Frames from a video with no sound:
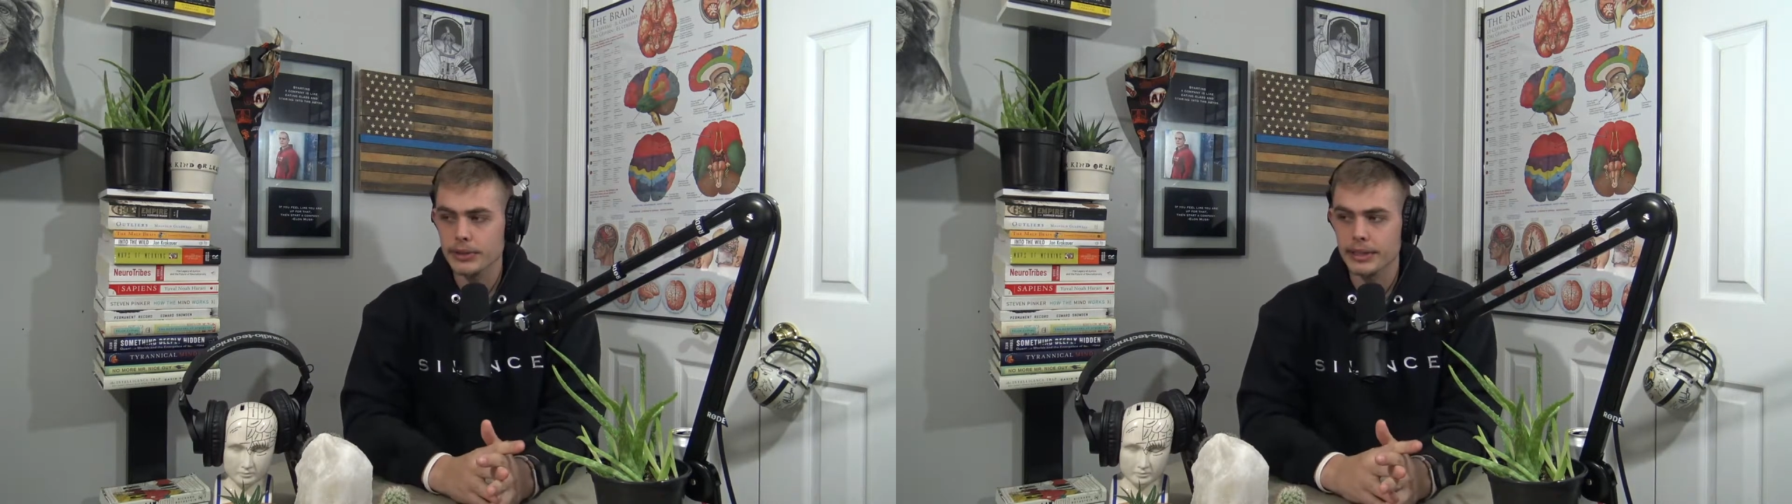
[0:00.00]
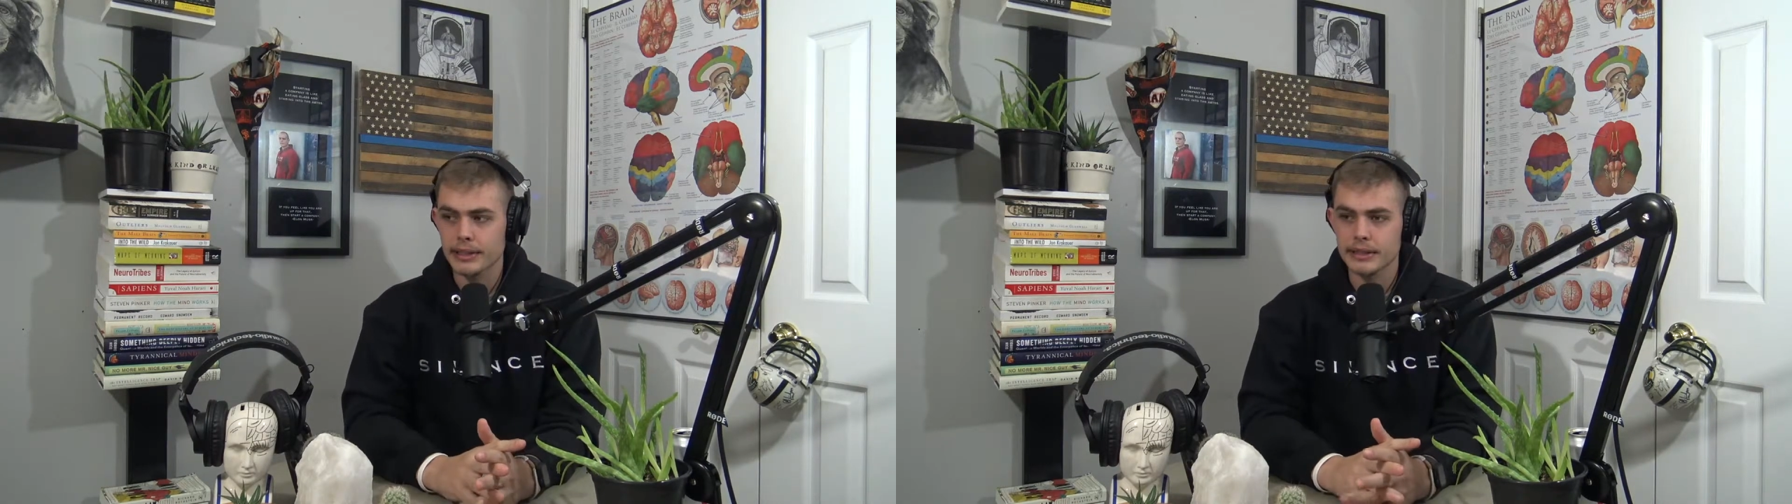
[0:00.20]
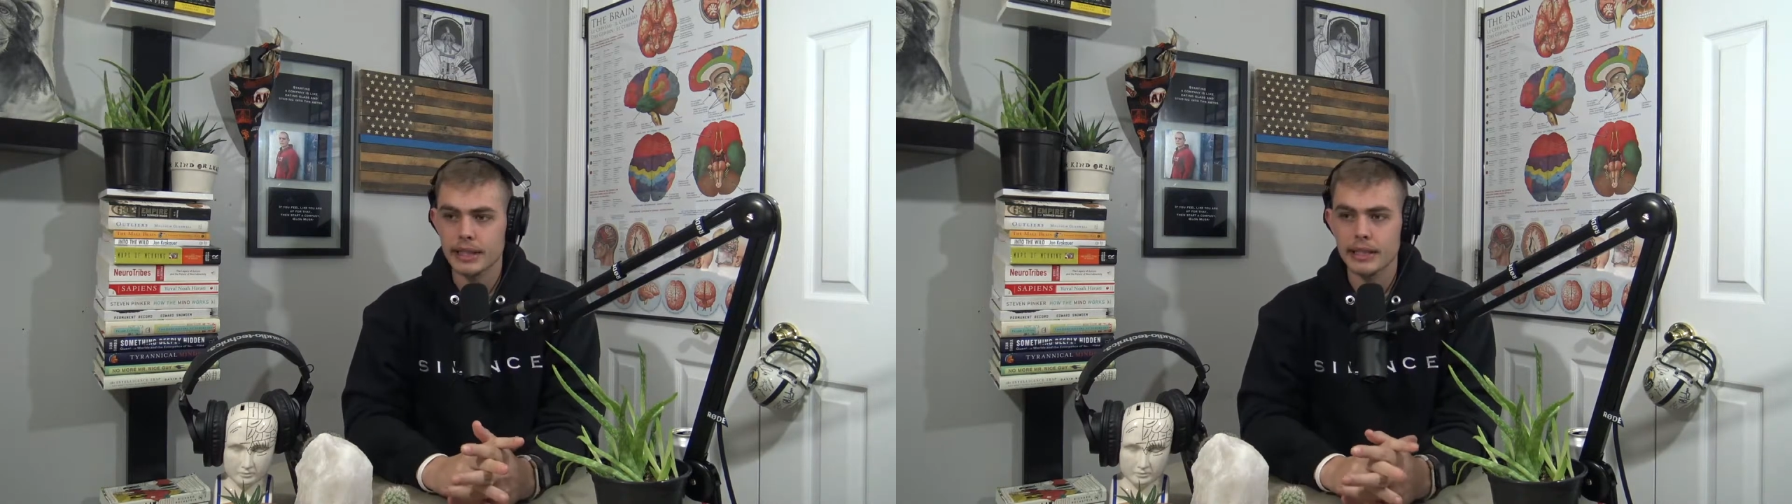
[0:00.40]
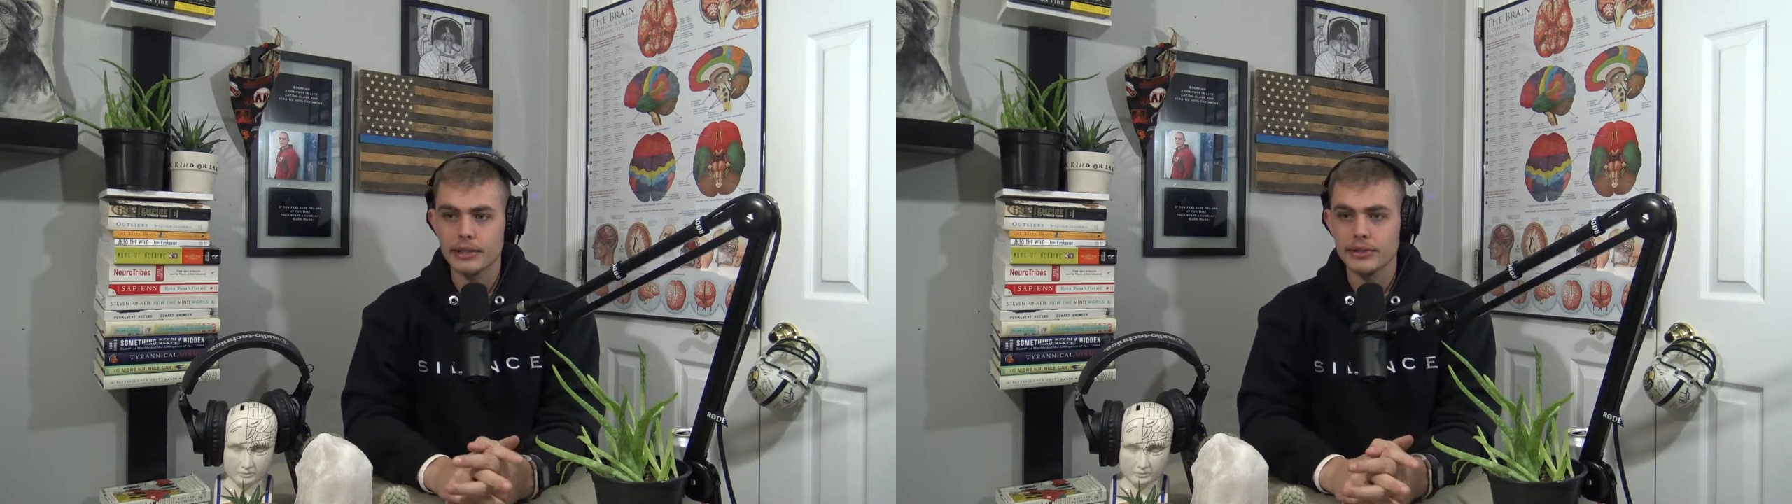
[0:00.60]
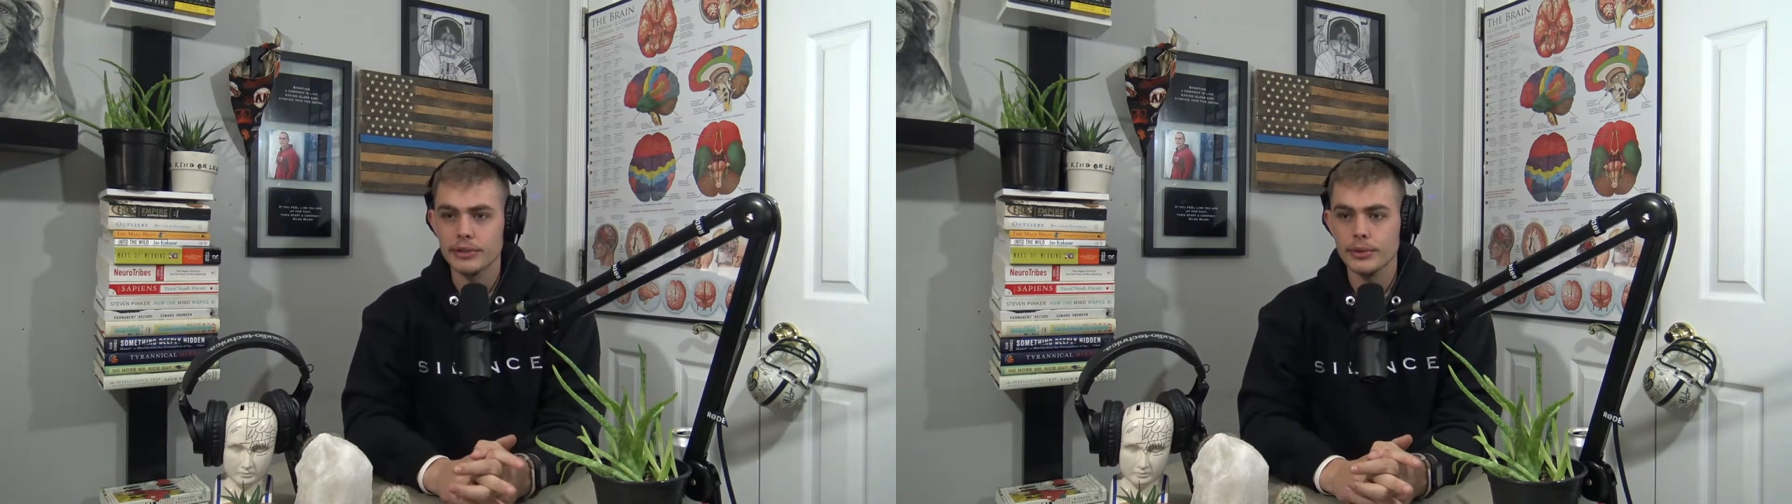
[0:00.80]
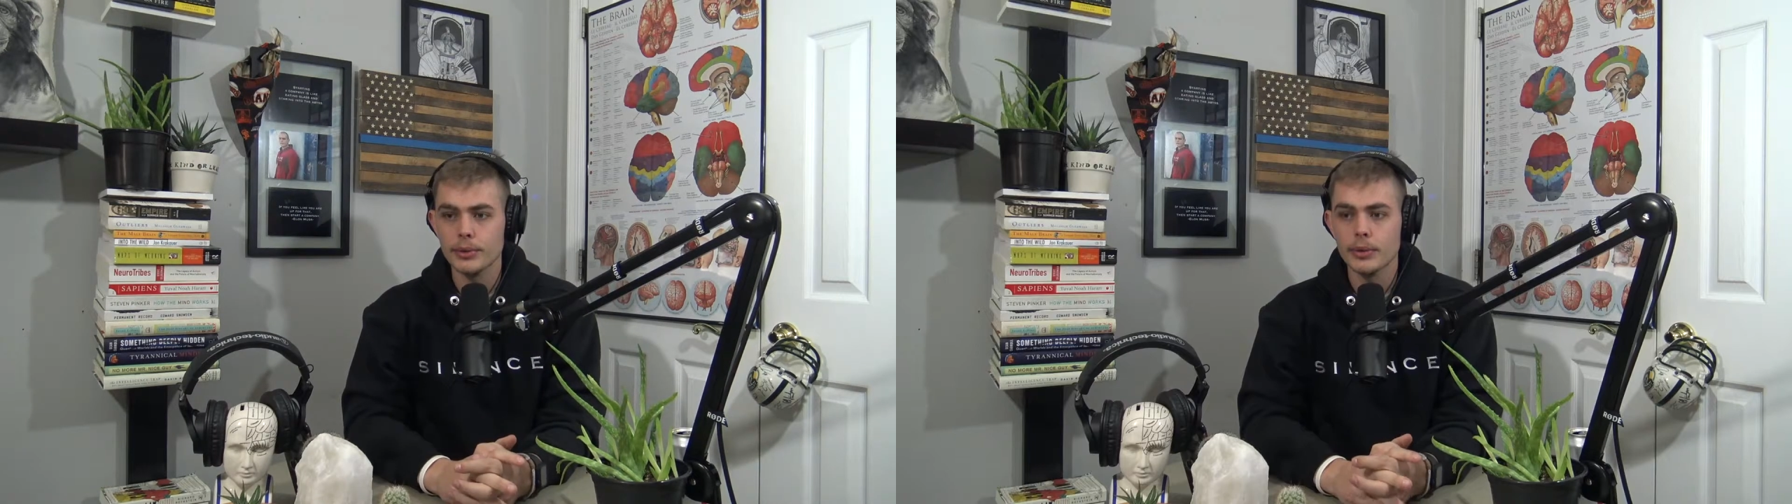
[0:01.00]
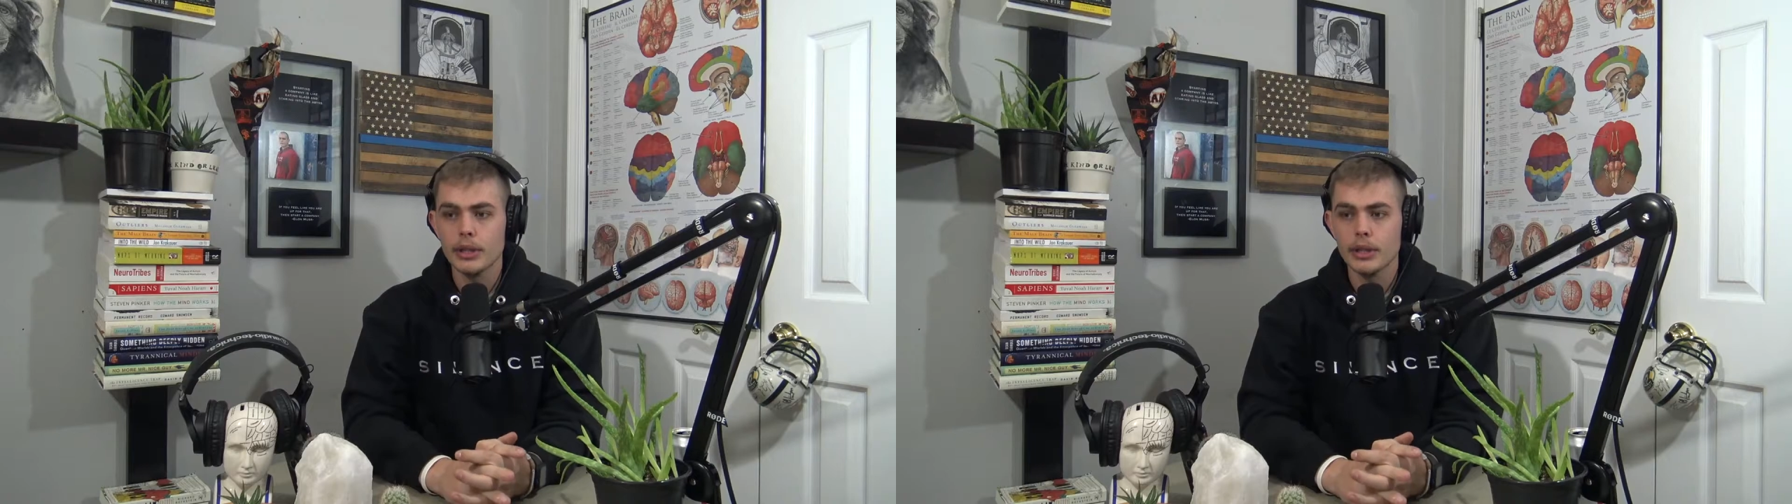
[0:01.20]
I decided to,